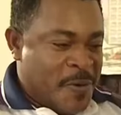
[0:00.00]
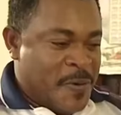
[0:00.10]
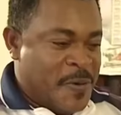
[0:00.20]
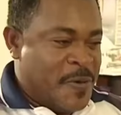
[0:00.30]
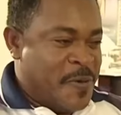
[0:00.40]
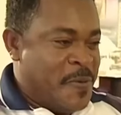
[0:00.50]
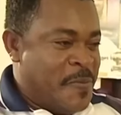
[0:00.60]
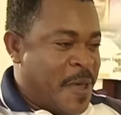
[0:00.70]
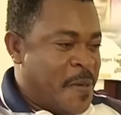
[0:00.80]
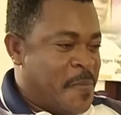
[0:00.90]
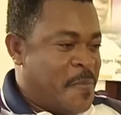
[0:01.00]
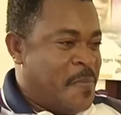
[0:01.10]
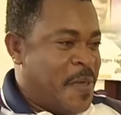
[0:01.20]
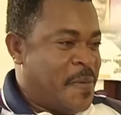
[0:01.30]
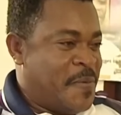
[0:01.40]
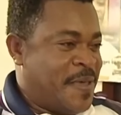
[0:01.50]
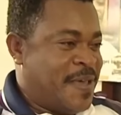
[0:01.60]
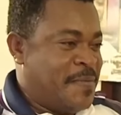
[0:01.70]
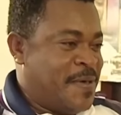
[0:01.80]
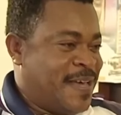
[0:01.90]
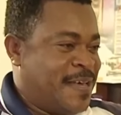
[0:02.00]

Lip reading: Oh, my baby, come on,